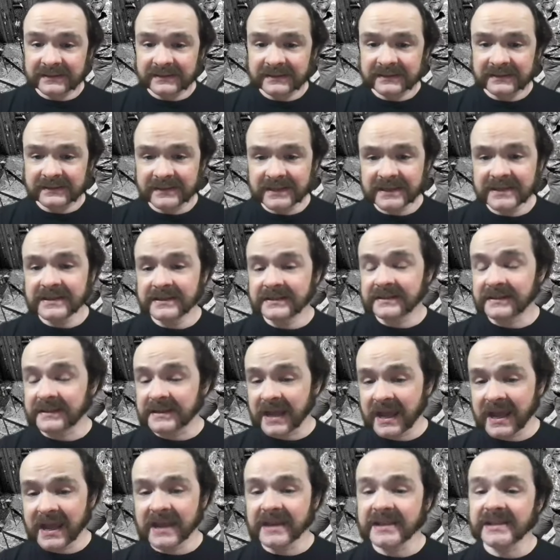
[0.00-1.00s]
These
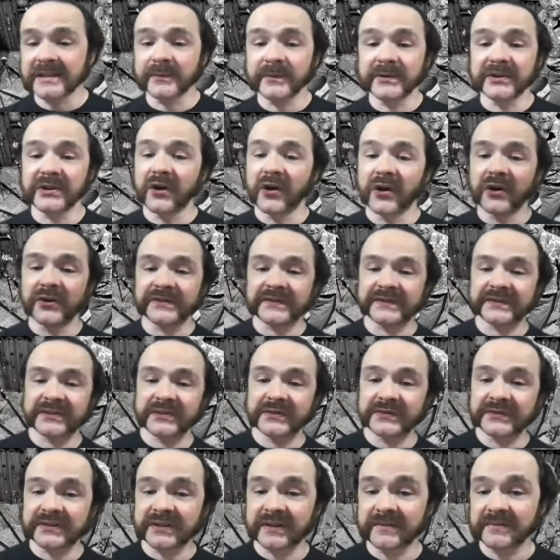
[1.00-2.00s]
gangs would also
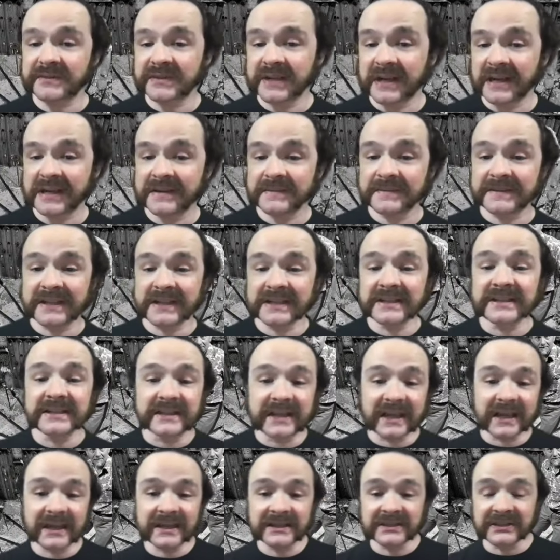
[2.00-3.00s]
sometimes
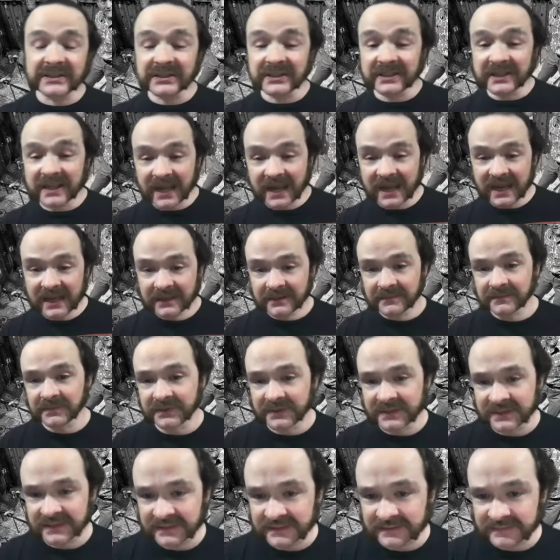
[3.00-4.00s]
engage in
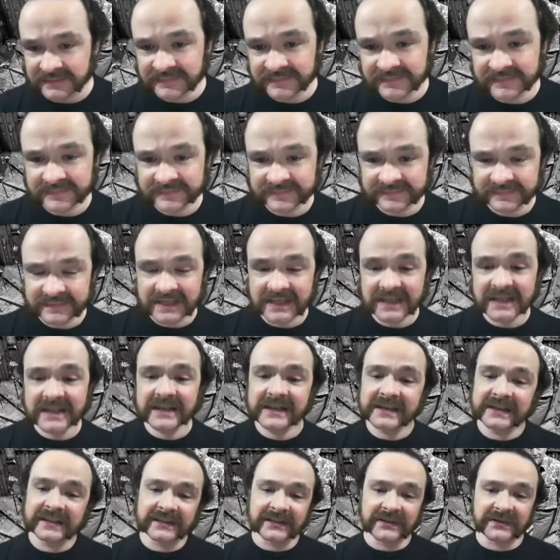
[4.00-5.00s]
cannibalism,
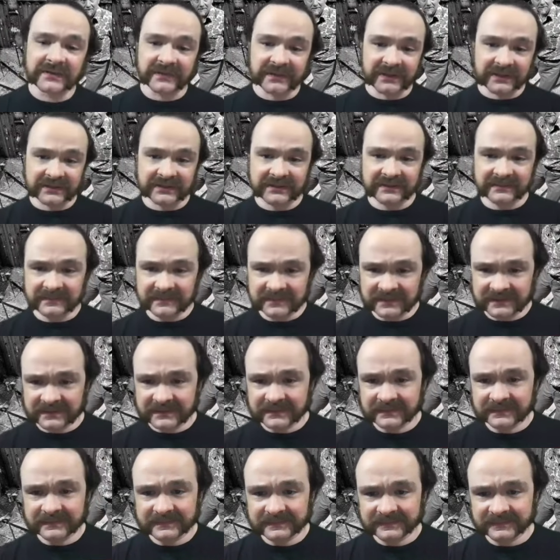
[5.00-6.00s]
eating their victims.
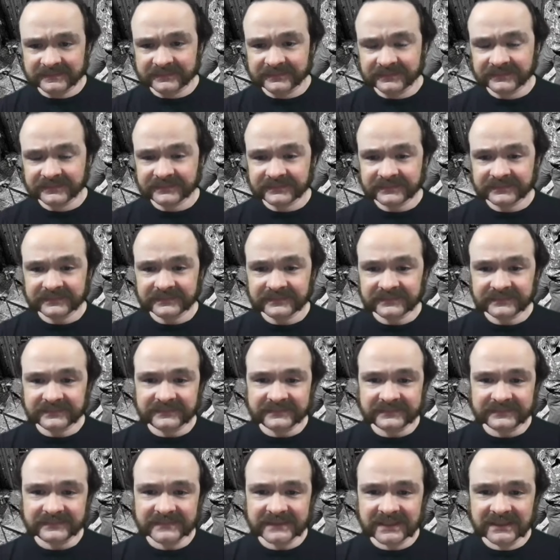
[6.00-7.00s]

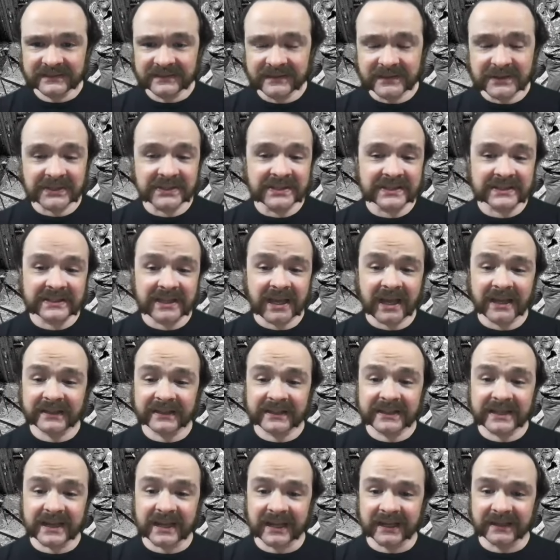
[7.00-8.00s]
which is not
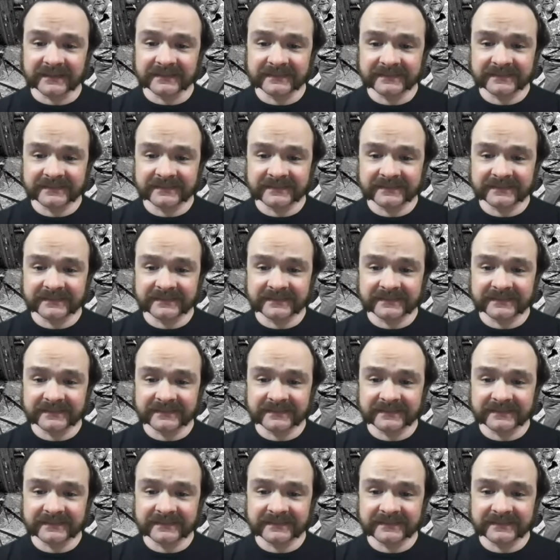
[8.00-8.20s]
gay.